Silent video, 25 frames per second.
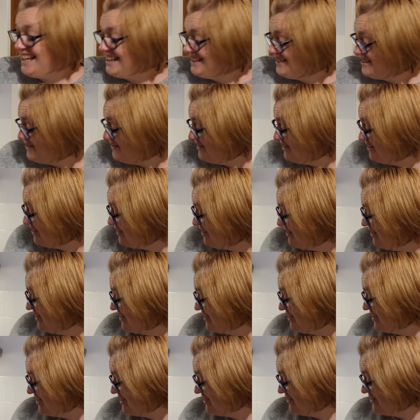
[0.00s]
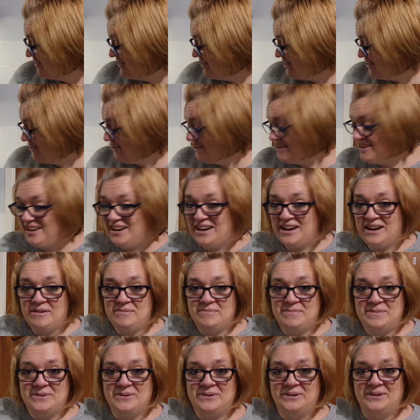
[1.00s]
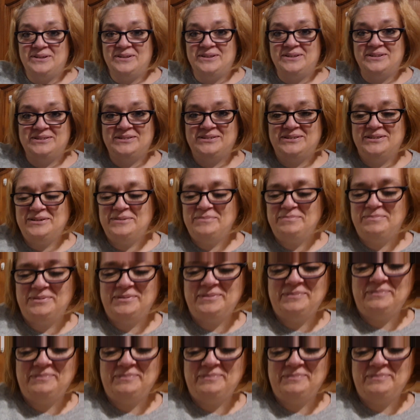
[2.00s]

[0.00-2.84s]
So I'm just going to show you a bowl of the soup.